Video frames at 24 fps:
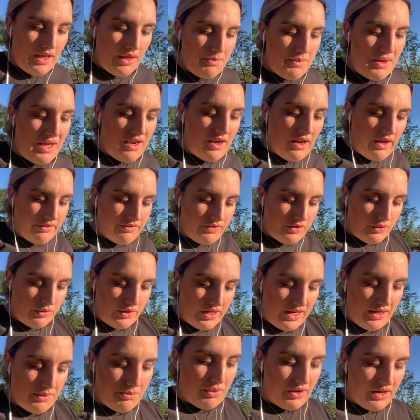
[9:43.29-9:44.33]
and then I feel
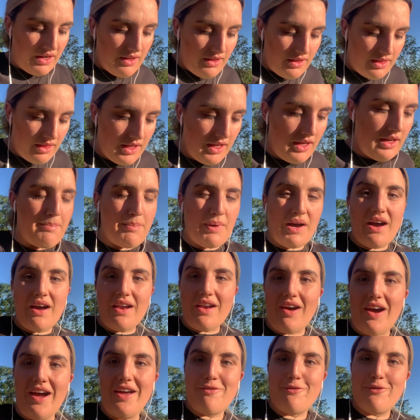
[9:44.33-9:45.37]
out of breath, but
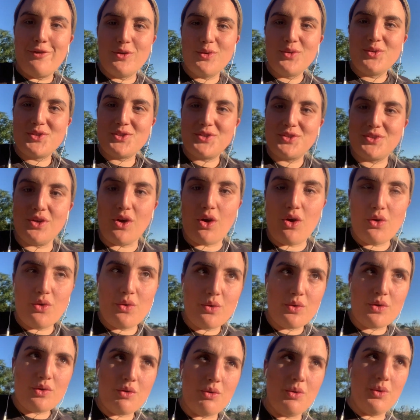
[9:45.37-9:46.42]
I feel so
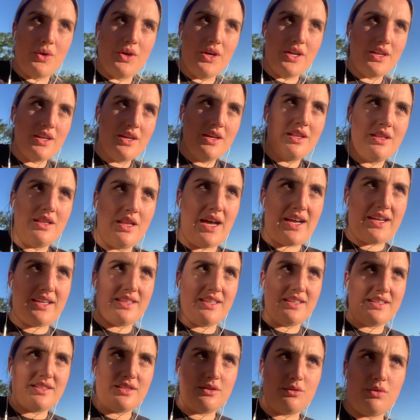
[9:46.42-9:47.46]
good. Like
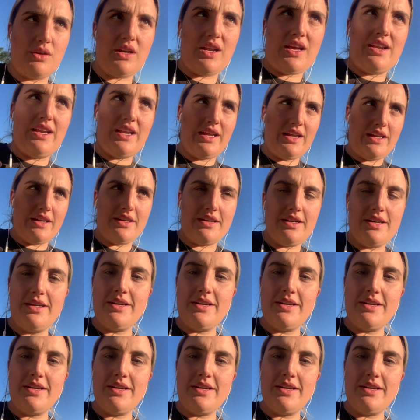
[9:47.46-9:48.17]
this is what I needed.